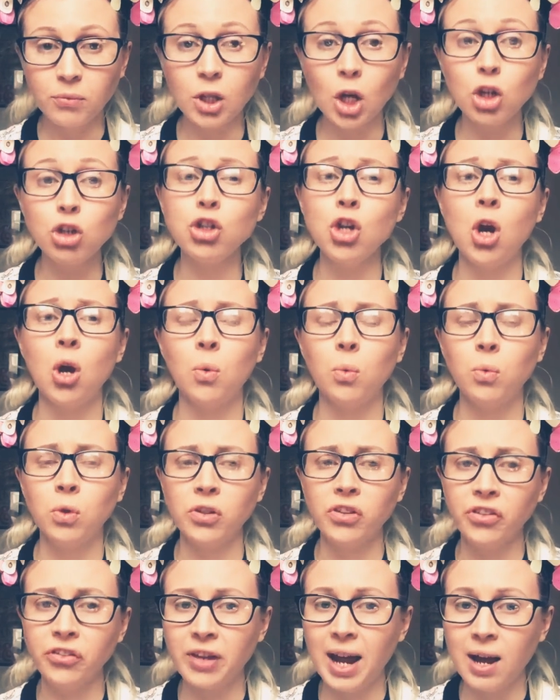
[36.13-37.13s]
So we'll
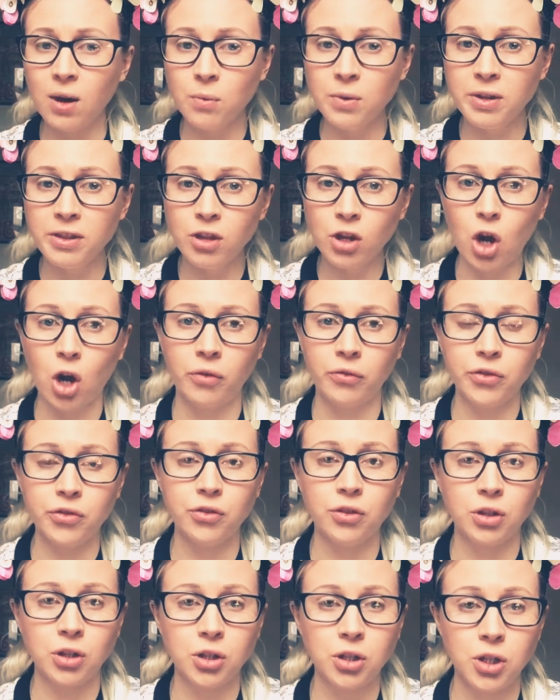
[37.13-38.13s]
start with the
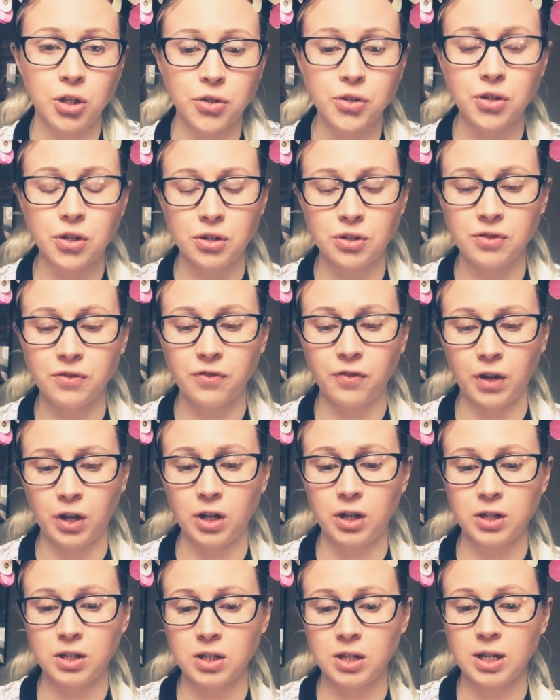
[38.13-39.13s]
consonant clusters
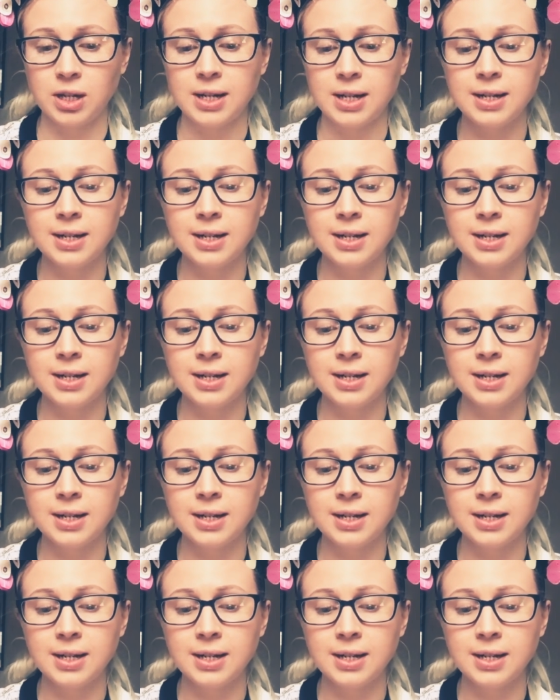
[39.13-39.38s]
first.